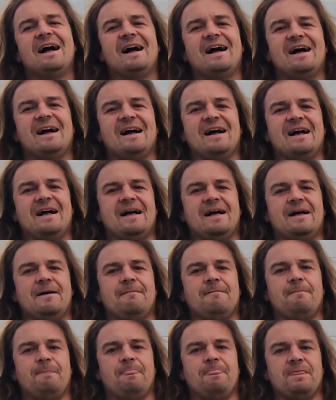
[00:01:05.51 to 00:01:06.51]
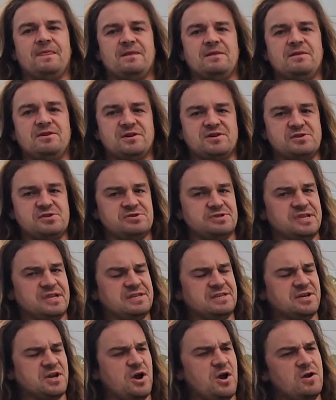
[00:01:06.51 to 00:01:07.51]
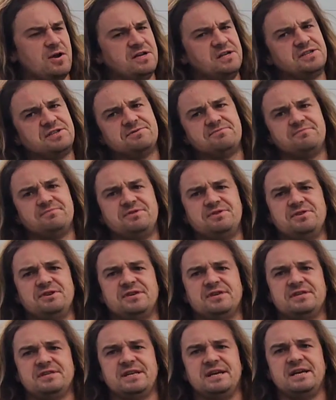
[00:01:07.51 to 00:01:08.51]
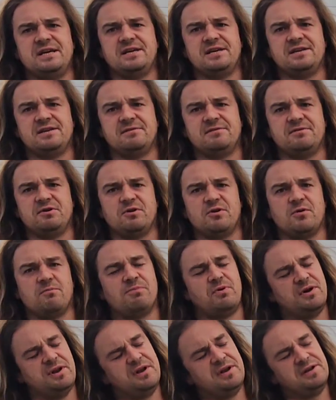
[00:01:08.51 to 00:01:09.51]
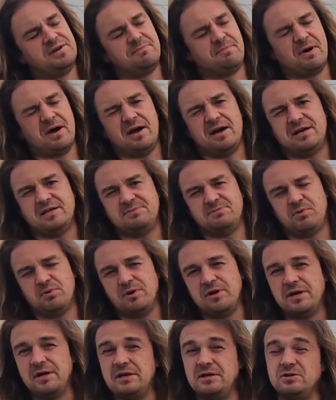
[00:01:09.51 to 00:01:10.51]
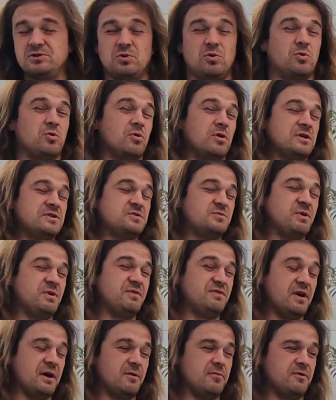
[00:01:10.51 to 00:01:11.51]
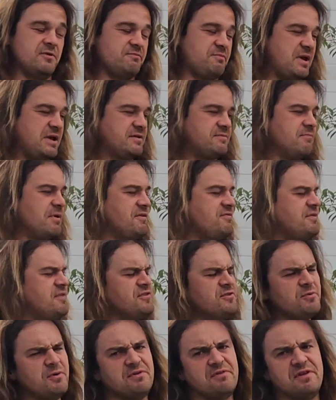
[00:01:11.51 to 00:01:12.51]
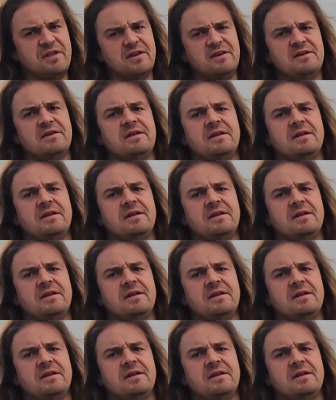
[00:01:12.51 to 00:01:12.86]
You can use it as a garnish. You can take it or put it into pies, puddings, or as we've done, we've baked muffins with it.